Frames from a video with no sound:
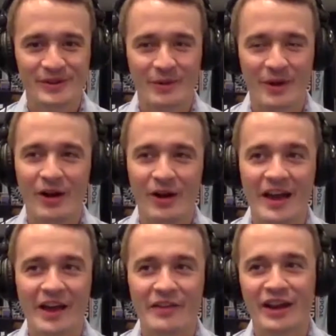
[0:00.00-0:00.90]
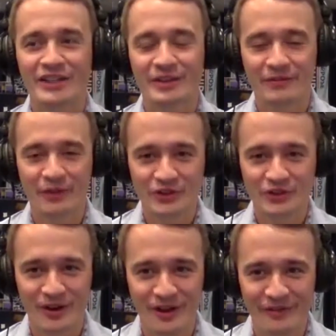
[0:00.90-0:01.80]
Well, I think I should first
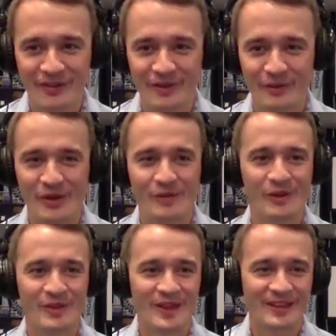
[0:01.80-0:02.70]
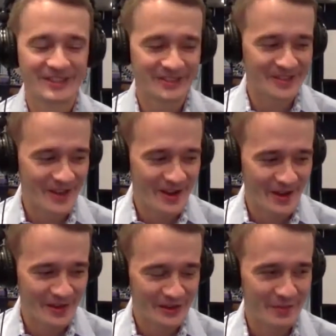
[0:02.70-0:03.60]
start off with this is
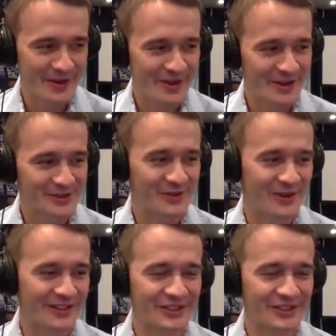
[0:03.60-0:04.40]
the speaking story.